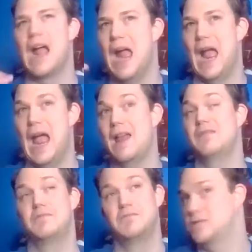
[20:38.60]

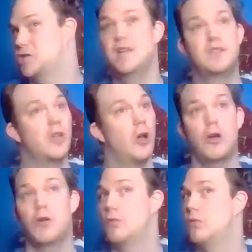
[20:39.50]
And she
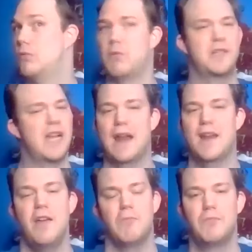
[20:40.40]
took what she had
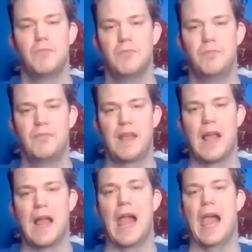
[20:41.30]
to do.
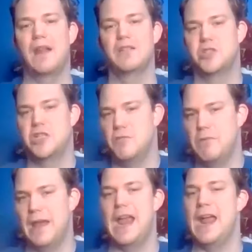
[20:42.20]
And she
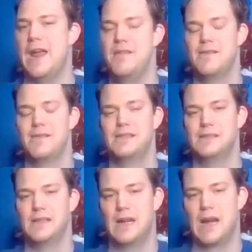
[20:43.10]
went in,
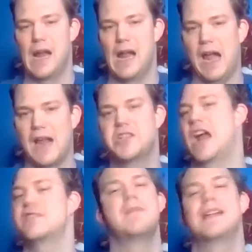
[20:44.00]
and
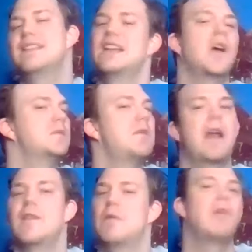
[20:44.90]
she actually made it ten times
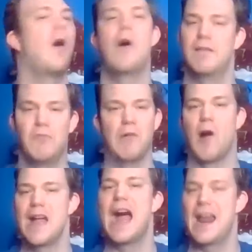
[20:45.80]
better than when I when
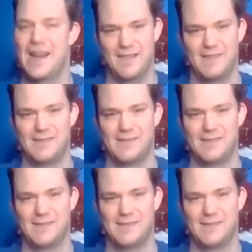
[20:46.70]
I had it.